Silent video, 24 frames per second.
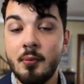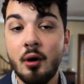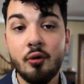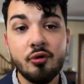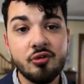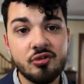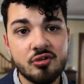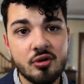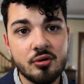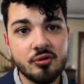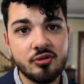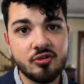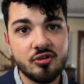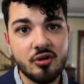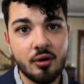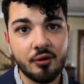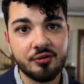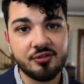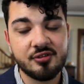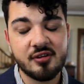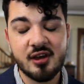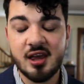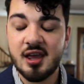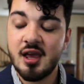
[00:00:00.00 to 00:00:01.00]
Most suits you'll
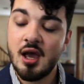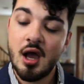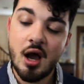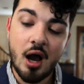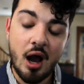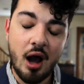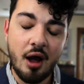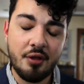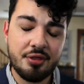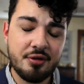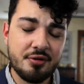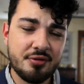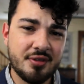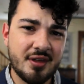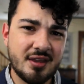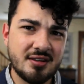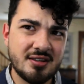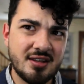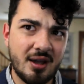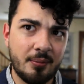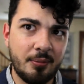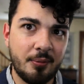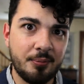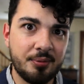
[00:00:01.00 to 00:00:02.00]
see, other than
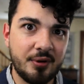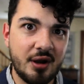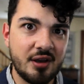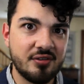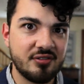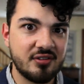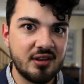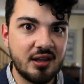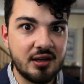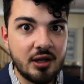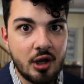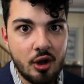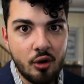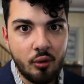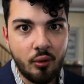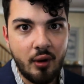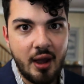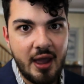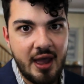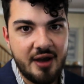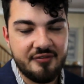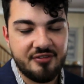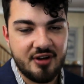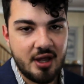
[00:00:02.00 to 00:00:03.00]
double-breasted, will
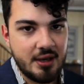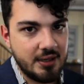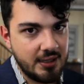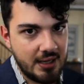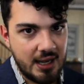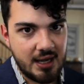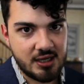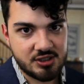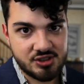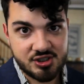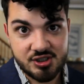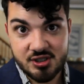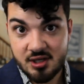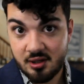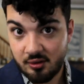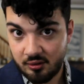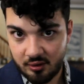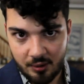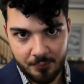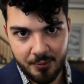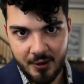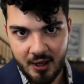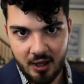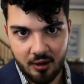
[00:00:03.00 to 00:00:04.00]
have a notched
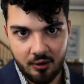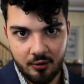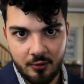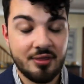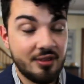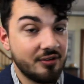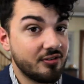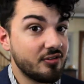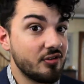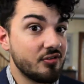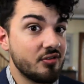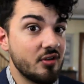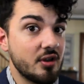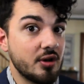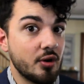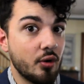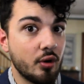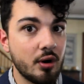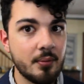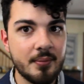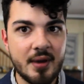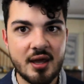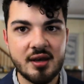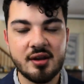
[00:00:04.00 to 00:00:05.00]
lapel. This is the
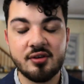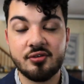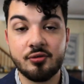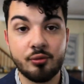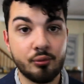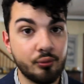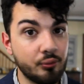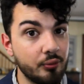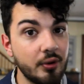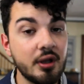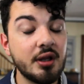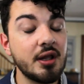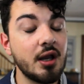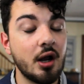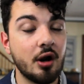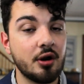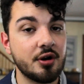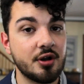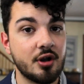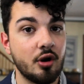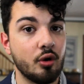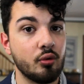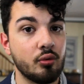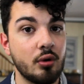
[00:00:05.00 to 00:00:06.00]
norm and it's really
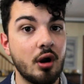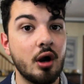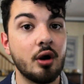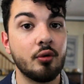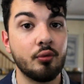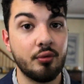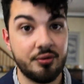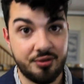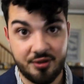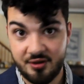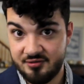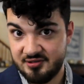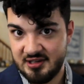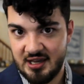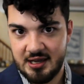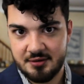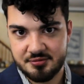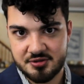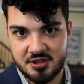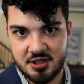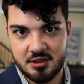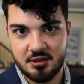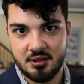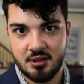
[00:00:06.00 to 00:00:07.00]
hard to go wrong with this
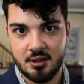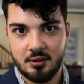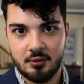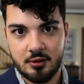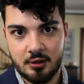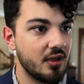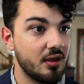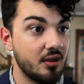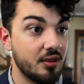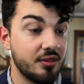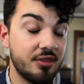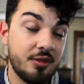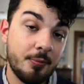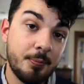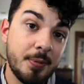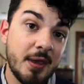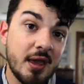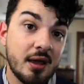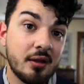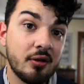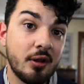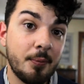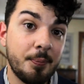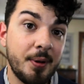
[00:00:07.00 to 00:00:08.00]
option. The
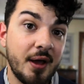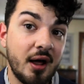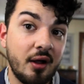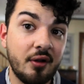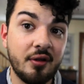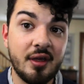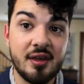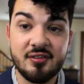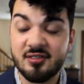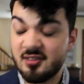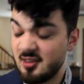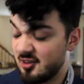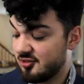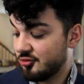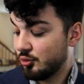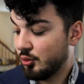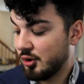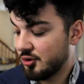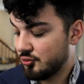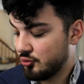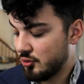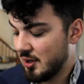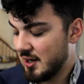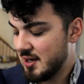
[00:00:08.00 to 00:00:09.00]
peak lapel is this
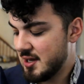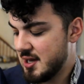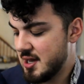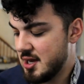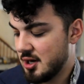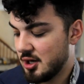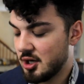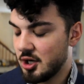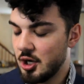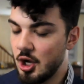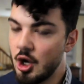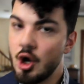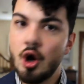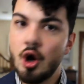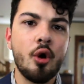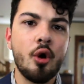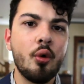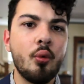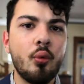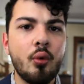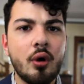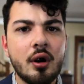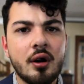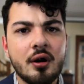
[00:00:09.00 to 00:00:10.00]
one right here,
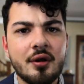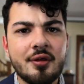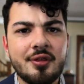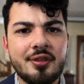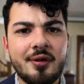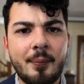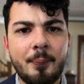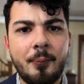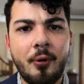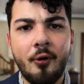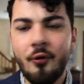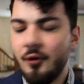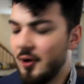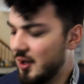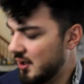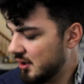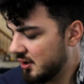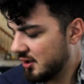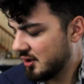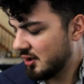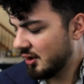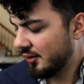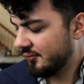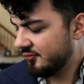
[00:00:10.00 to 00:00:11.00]
where the
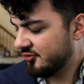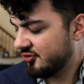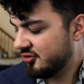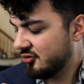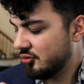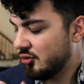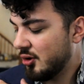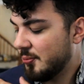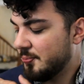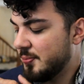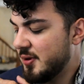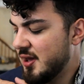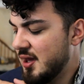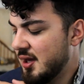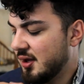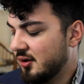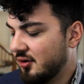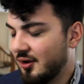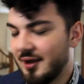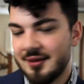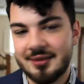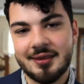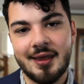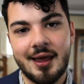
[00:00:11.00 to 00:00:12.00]
point comes to a
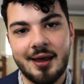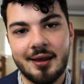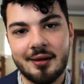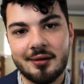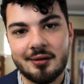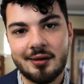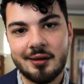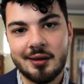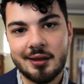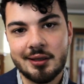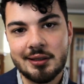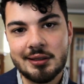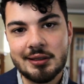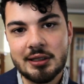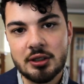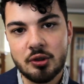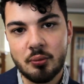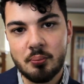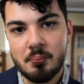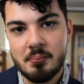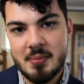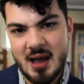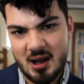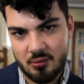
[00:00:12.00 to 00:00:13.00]
peak like that, a
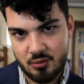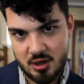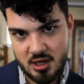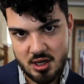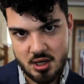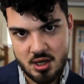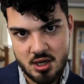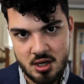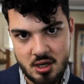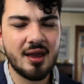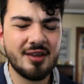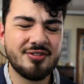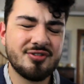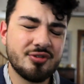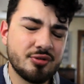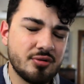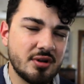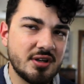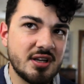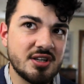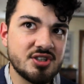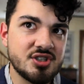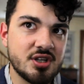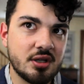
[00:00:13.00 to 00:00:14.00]
little mountain. It's
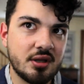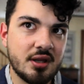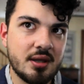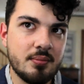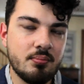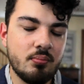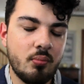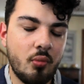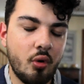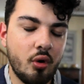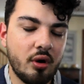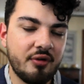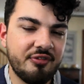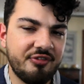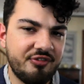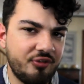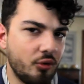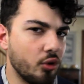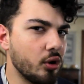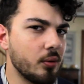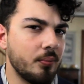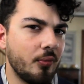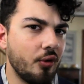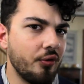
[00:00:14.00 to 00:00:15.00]
traditionally more
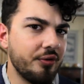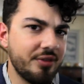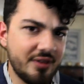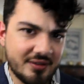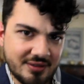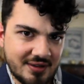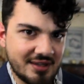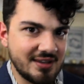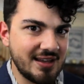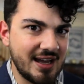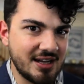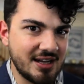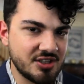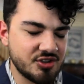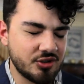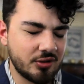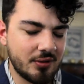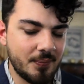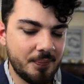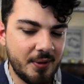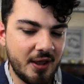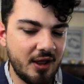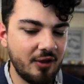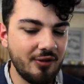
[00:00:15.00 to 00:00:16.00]
formal than the notch
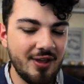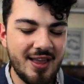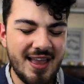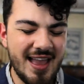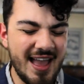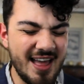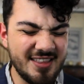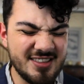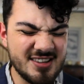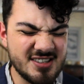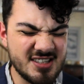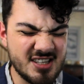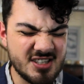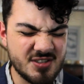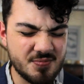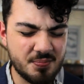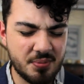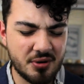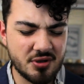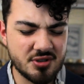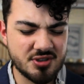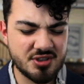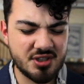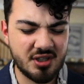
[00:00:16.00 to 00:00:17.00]
lapel, and this is
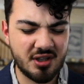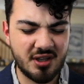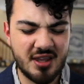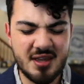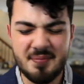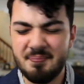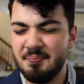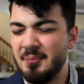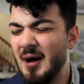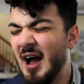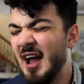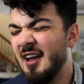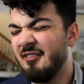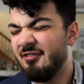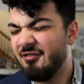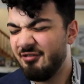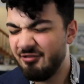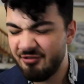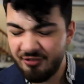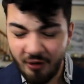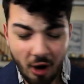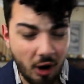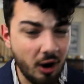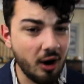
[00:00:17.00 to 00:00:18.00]
personally by
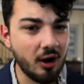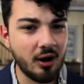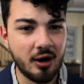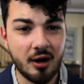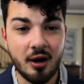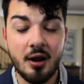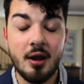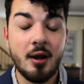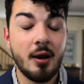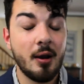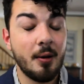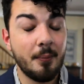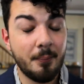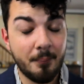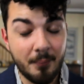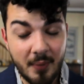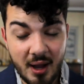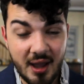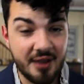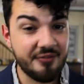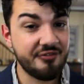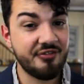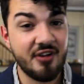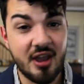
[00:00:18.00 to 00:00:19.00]
far
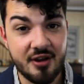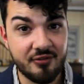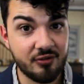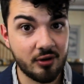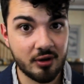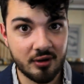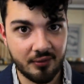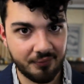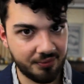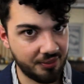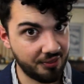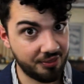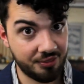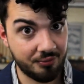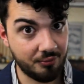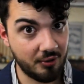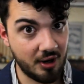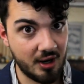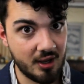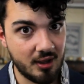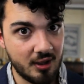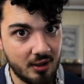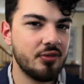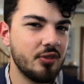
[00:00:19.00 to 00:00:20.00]
my favorite of the
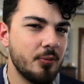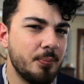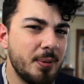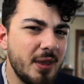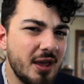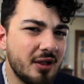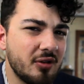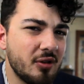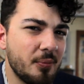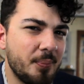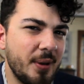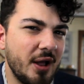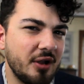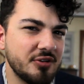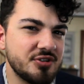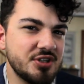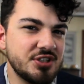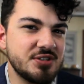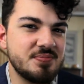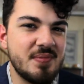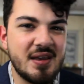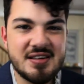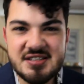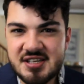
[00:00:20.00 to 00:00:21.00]
three. The peak lapel
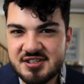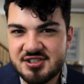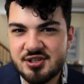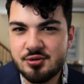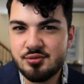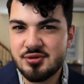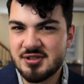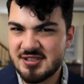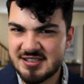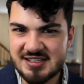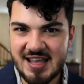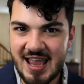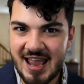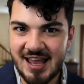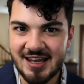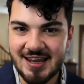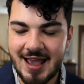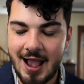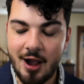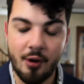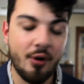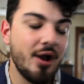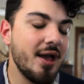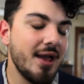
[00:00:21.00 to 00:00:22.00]
just makes a suit stand
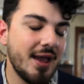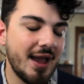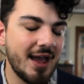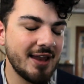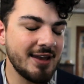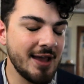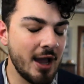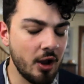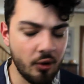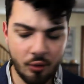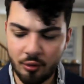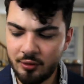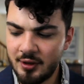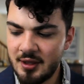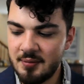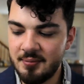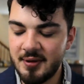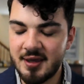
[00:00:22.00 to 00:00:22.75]
out, and not only